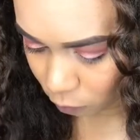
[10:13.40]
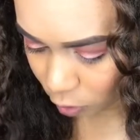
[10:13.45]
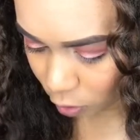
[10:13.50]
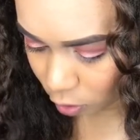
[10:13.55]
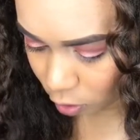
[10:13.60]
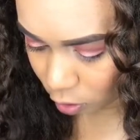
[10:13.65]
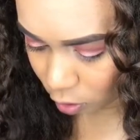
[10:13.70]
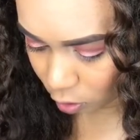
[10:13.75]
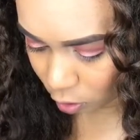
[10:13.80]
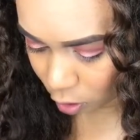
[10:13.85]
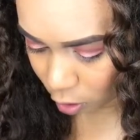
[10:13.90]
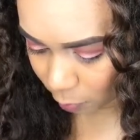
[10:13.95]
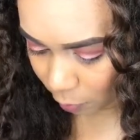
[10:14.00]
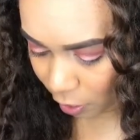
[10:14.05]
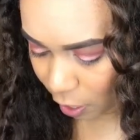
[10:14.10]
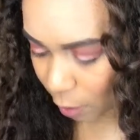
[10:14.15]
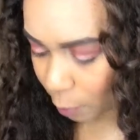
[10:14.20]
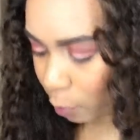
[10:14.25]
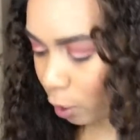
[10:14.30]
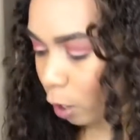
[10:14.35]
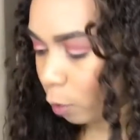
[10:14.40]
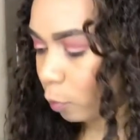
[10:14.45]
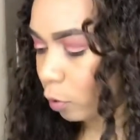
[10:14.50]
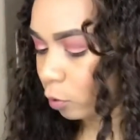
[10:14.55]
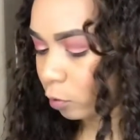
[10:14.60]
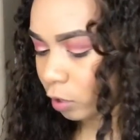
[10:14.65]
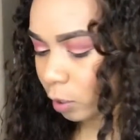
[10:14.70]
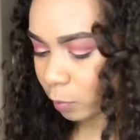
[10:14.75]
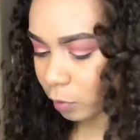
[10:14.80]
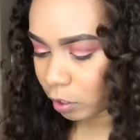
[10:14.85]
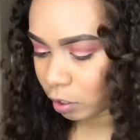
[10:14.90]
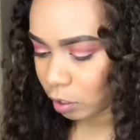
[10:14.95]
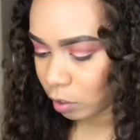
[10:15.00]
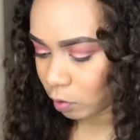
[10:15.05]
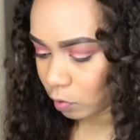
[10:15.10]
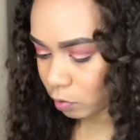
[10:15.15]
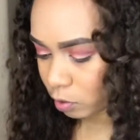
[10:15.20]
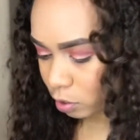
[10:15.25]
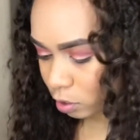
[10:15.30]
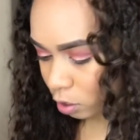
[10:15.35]
on my brow bone. I'm gonna
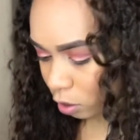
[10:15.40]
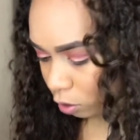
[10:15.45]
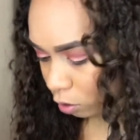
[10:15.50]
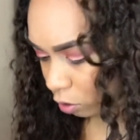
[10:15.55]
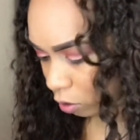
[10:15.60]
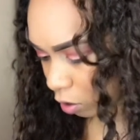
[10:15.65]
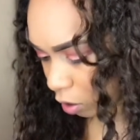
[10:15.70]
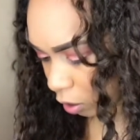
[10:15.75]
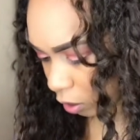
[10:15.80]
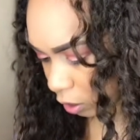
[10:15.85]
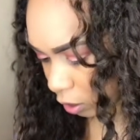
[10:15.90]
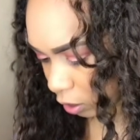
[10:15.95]
use this color called